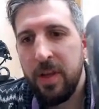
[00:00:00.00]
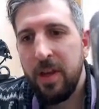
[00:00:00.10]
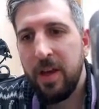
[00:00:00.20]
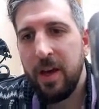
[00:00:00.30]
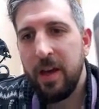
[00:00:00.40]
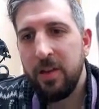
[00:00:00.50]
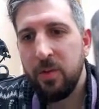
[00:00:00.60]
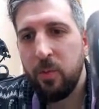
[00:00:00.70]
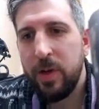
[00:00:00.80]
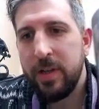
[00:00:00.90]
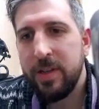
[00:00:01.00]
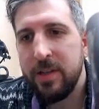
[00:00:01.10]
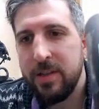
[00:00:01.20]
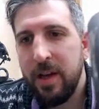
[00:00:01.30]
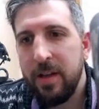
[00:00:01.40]
And when it
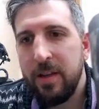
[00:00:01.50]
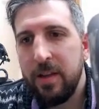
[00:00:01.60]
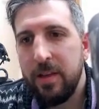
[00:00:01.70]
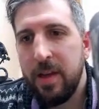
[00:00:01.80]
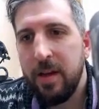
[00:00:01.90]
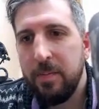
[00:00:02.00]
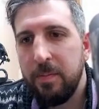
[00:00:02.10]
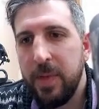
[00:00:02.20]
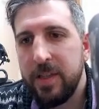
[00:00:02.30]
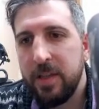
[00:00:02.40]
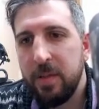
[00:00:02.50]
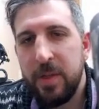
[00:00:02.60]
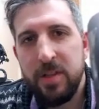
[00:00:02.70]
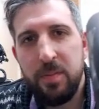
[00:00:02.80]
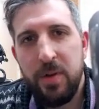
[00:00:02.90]
does that, that basically
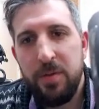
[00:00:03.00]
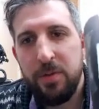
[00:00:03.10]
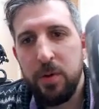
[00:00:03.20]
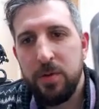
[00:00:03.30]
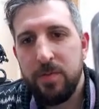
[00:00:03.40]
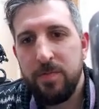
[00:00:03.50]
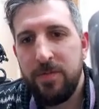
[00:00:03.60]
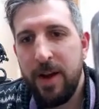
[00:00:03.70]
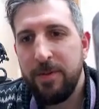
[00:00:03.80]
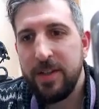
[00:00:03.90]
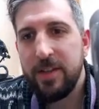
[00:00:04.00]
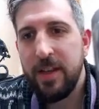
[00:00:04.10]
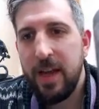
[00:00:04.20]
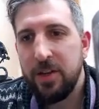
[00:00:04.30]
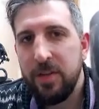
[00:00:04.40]
means that BrainFlow's found its
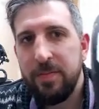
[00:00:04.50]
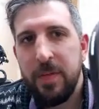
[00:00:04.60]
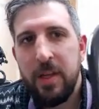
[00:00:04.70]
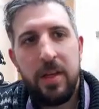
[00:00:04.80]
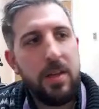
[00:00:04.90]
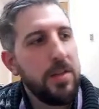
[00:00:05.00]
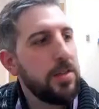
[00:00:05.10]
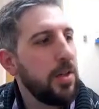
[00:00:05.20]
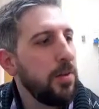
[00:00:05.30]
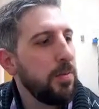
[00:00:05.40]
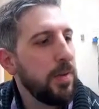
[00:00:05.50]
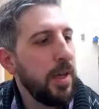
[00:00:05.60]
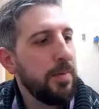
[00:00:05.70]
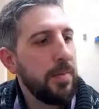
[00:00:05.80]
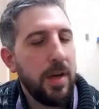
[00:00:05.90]
connection. So
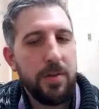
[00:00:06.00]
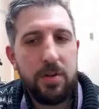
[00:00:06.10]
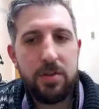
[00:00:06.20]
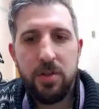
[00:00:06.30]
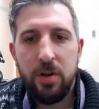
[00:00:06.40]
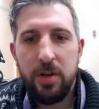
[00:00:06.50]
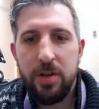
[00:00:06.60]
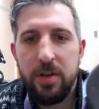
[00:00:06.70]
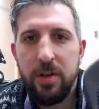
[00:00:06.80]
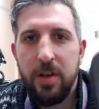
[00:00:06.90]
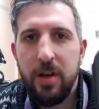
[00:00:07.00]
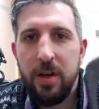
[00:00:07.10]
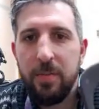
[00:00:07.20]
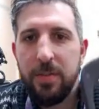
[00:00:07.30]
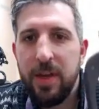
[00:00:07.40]
yep, I've got a solid
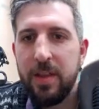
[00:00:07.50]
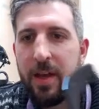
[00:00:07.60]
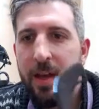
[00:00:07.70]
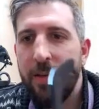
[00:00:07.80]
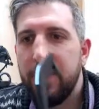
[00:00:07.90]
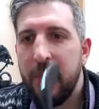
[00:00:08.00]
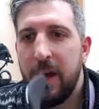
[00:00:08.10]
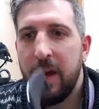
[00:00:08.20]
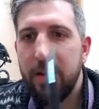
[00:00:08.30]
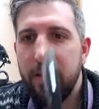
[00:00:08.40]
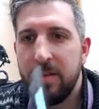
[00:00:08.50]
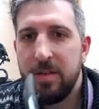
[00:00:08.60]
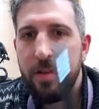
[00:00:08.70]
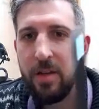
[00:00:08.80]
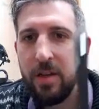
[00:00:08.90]
thing there, and
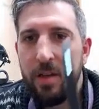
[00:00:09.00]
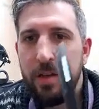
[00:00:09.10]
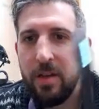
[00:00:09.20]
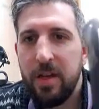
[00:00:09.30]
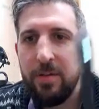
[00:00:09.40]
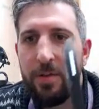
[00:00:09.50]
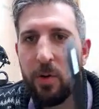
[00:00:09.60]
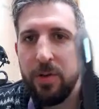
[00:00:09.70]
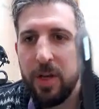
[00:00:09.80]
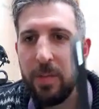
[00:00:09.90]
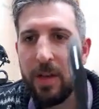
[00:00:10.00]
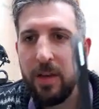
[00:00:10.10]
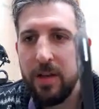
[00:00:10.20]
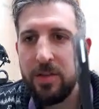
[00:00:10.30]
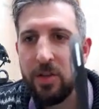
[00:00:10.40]
the info on the command
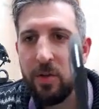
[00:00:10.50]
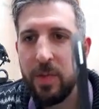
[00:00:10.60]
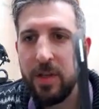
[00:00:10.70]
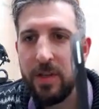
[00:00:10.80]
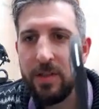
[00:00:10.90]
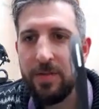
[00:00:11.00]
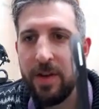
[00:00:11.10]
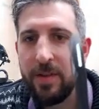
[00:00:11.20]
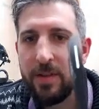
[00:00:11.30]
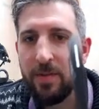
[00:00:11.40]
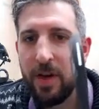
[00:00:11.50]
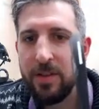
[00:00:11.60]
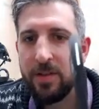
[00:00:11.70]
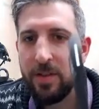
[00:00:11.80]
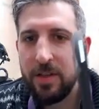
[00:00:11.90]
line has told me that it's found its device,
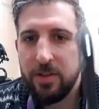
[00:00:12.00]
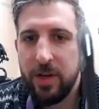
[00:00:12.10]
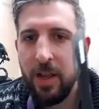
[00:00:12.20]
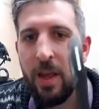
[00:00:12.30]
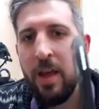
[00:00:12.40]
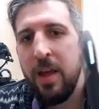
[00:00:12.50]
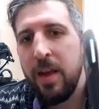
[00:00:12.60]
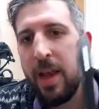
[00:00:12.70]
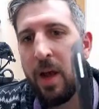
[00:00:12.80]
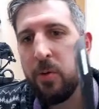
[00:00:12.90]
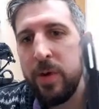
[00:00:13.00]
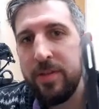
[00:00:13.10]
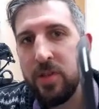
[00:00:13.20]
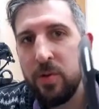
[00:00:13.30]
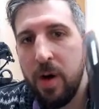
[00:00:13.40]
so that's great. Now we're
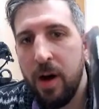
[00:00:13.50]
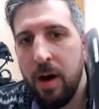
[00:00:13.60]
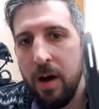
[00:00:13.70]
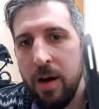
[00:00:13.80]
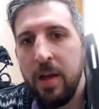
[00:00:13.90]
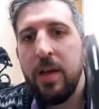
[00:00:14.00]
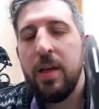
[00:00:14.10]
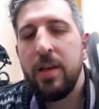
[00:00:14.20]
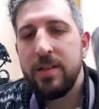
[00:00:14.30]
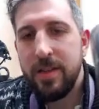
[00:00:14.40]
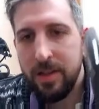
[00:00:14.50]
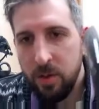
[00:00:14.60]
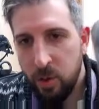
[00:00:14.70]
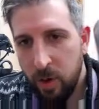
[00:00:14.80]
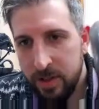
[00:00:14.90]
into our
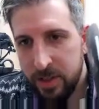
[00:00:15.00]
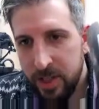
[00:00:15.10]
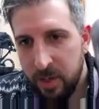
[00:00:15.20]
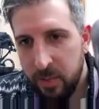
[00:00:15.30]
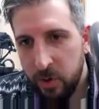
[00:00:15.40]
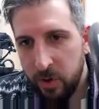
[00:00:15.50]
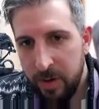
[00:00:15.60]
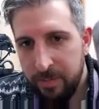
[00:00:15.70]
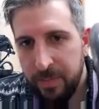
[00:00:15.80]
signal quality check program.